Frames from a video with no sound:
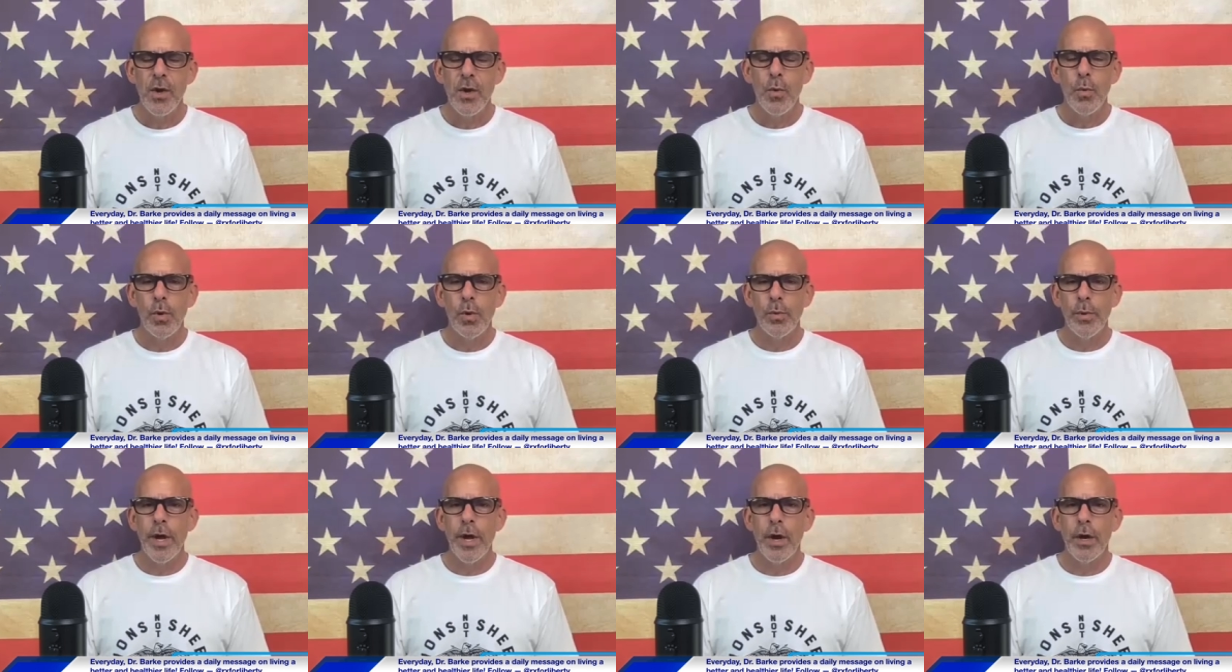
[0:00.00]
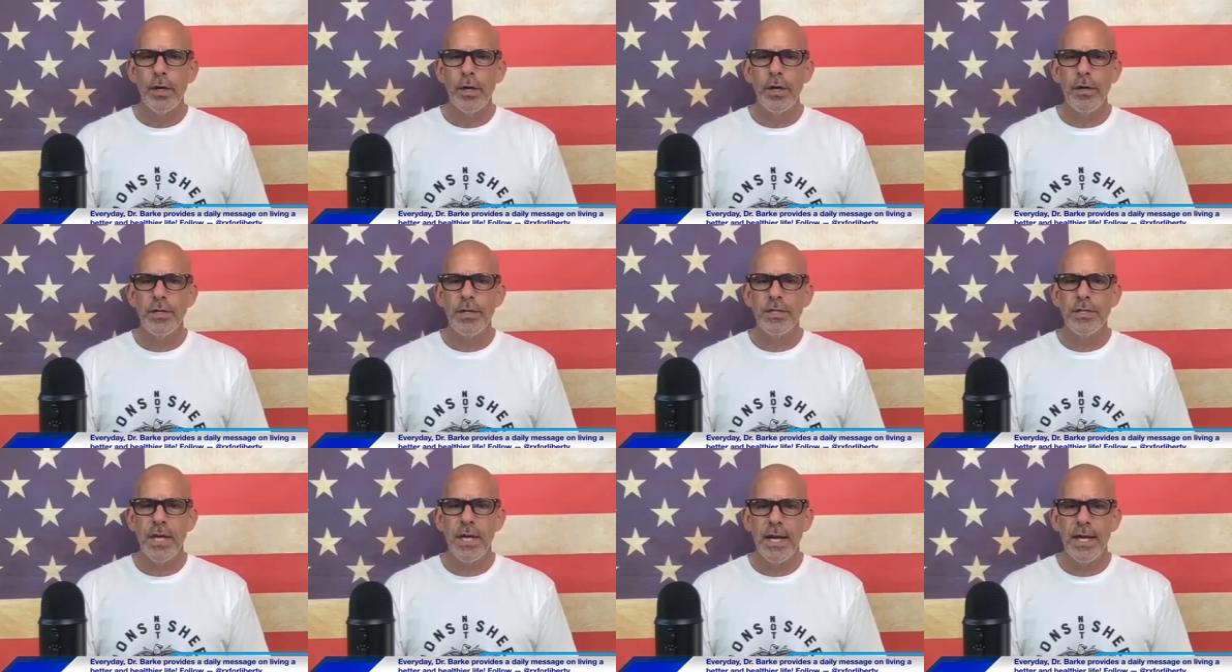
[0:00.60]
When we argue the
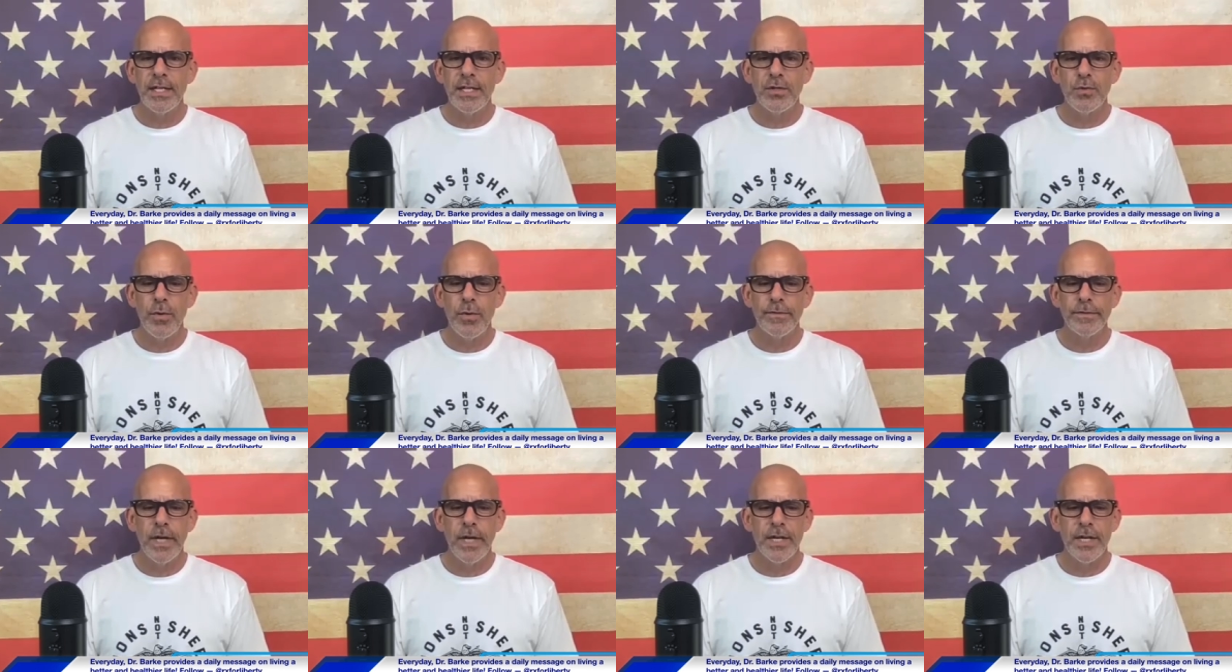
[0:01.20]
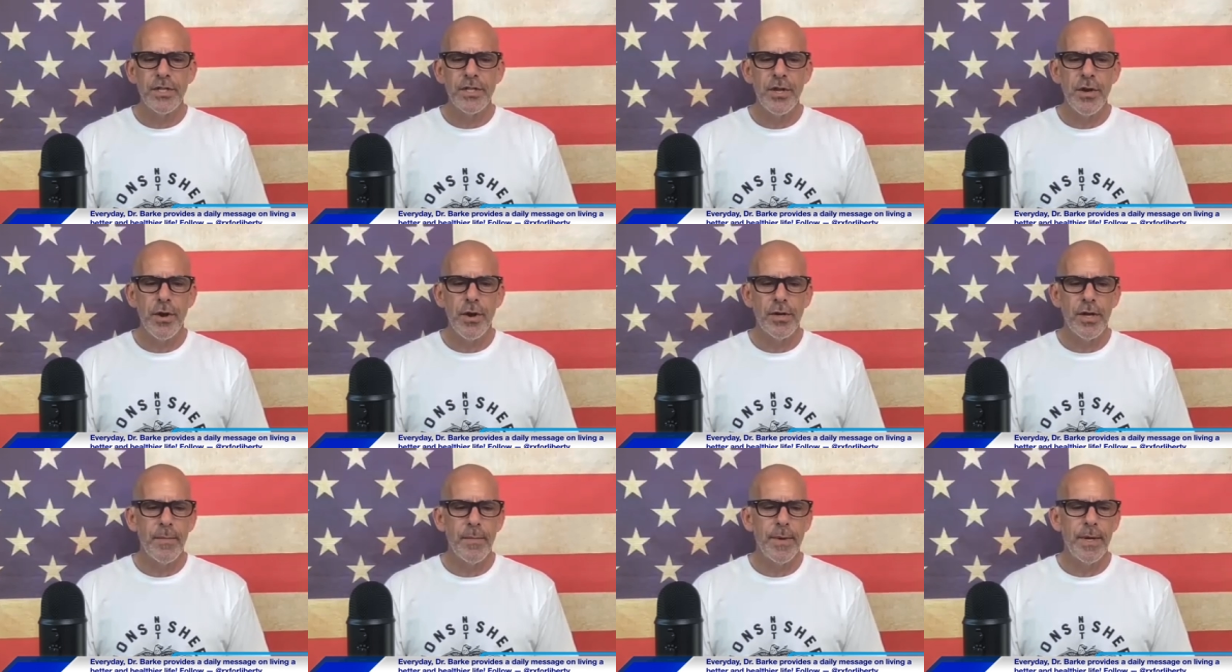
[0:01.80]
science, we've lost the
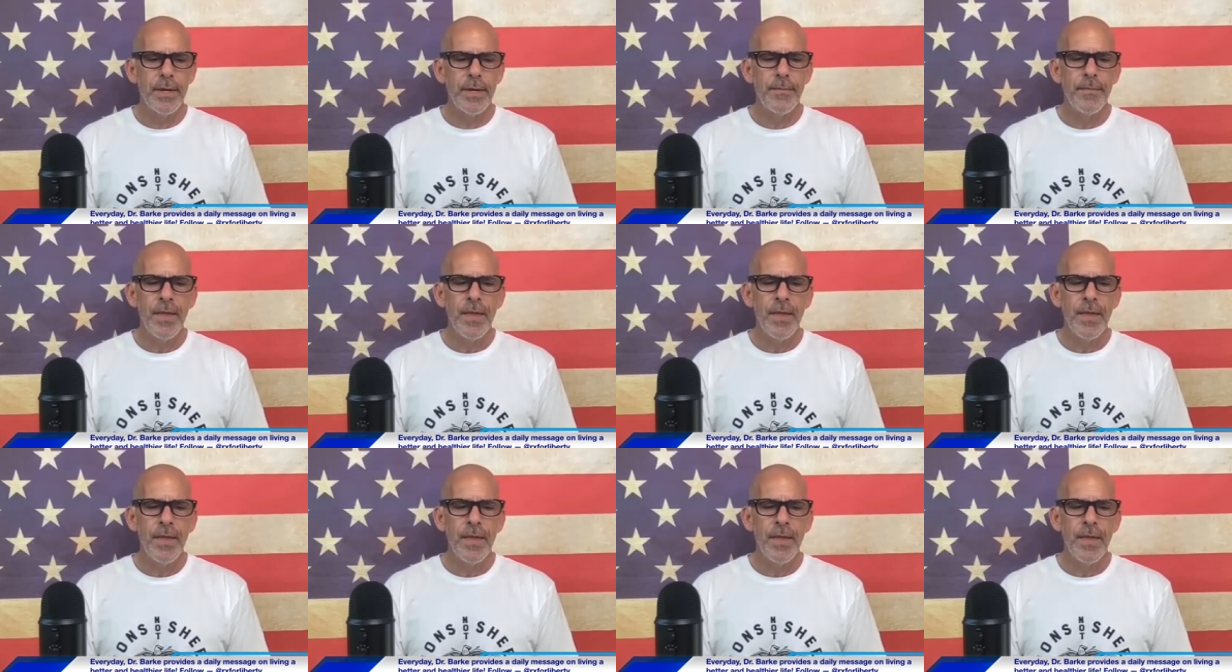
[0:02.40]
argument.